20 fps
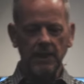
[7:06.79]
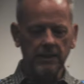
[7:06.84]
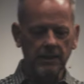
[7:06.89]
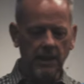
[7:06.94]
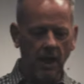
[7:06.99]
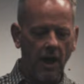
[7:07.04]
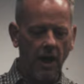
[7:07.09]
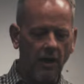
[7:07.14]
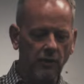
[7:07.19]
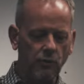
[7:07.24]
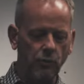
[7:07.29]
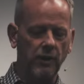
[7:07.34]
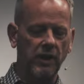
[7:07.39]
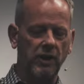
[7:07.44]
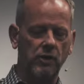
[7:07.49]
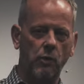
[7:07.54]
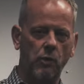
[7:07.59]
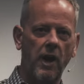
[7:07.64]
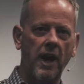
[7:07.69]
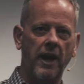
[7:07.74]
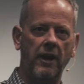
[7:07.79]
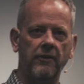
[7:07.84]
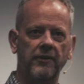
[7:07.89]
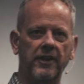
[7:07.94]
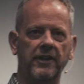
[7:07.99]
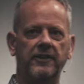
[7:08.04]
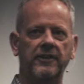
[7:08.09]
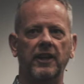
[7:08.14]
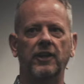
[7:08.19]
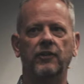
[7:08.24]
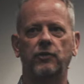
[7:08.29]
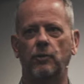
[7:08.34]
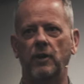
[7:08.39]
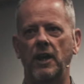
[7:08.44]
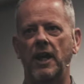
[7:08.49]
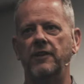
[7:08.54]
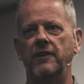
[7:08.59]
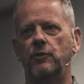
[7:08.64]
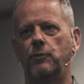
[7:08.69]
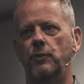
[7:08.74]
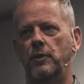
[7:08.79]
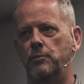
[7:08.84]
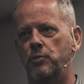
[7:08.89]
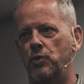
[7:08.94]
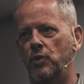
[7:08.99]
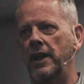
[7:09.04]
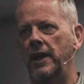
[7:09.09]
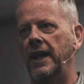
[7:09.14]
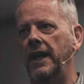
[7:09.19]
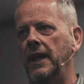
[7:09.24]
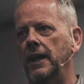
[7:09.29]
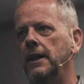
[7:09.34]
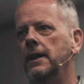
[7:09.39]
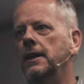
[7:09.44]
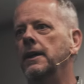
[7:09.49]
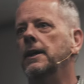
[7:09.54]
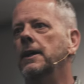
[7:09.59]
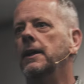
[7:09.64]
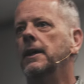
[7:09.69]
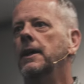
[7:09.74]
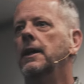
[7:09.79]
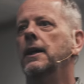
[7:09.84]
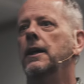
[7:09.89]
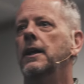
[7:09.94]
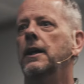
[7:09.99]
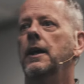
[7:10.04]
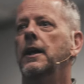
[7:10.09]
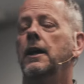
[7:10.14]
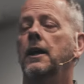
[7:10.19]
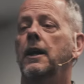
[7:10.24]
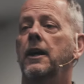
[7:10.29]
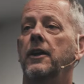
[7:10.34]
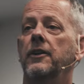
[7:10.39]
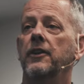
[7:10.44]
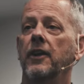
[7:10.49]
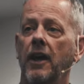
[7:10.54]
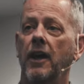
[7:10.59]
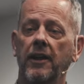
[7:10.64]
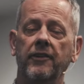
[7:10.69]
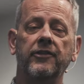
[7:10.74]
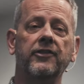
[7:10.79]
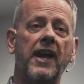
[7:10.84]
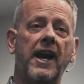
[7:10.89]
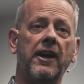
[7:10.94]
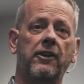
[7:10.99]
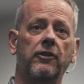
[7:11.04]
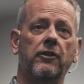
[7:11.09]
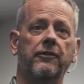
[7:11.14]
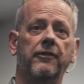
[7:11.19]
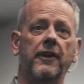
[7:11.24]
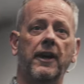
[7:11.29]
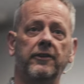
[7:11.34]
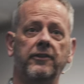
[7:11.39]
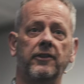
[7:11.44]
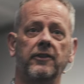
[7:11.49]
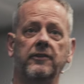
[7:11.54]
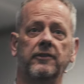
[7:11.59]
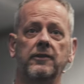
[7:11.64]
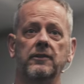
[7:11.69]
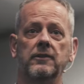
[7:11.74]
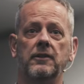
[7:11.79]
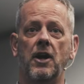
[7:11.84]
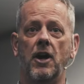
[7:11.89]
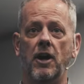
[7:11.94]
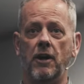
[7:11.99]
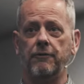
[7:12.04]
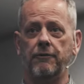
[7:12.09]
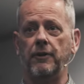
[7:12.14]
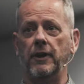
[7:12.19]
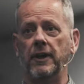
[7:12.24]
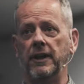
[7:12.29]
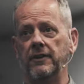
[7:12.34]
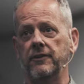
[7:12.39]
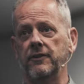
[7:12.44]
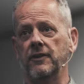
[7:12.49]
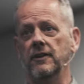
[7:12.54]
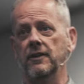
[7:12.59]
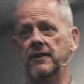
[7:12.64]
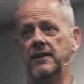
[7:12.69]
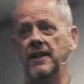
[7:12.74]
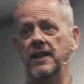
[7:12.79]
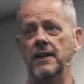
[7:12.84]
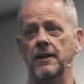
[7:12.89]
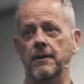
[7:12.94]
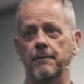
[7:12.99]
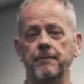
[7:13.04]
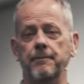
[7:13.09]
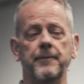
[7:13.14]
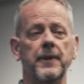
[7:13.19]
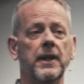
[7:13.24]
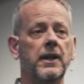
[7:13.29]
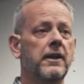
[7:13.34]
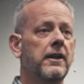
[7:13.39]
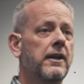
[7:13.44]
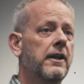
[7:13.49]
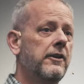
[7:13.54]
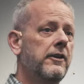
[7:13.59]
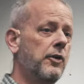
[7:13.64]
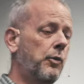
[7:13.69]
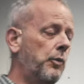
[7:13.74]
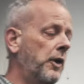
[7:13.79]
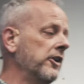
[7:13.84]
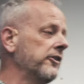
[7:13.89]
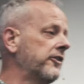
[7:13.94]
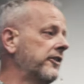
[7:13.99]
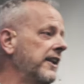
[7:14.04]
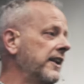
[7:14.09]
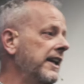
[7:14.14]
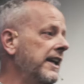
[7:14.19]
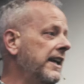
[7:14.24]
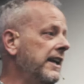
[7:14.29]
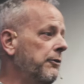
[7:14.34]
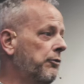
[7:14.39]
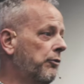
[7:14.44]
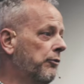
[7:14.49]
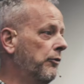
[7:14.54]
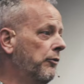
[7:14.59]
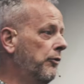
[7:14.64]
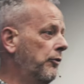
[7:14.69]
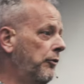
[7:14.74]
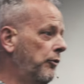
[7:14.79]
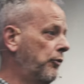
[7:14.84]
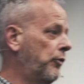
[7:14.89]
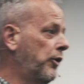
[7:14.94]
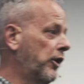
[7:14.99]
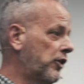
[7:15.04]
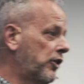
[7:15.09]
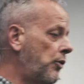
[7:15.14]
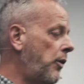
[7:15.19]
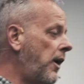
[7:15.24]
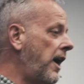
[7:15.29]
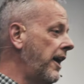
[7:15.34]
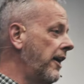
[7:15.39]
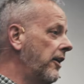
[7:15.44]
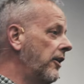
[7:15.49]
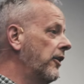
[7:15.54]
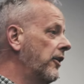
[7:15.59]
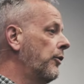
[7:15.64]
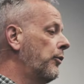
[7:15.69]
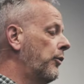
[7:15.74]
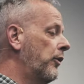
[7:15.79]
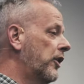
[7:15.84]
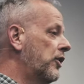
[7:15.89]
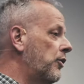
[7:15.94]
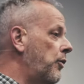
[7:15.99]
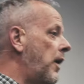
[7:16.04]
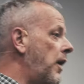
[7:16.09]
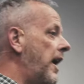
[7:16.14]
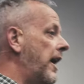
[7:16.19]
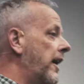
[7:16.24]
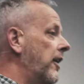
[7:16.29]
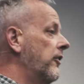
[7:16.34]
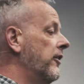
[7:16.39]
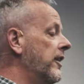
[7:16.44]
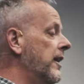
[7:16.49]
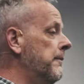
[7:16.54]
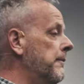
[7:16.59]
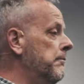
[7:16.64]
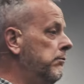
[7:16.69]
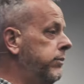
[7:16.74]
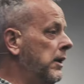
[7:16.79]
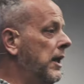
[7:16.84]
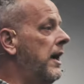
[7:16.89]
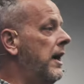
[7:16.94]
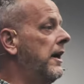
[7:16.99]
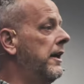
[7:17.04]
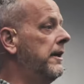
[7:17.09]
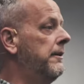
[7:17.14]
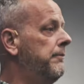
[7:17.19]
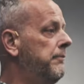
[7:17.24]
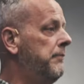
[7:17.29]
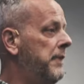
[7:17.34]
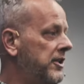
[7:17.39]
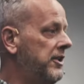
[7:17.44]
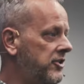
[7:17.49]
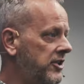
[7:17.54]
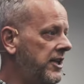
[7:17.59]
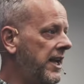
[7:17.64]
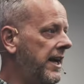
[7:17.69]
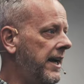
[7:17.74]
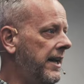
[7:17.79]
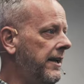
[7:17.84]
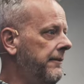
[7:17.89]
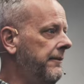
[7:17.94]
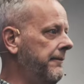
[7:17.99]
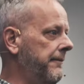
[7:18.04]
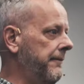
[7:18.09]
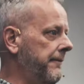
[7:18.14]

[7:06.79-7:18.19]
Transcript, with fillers: God required that the Israelites would bring sacrifices, offerings to Him. The ones that he required required that blood be shed.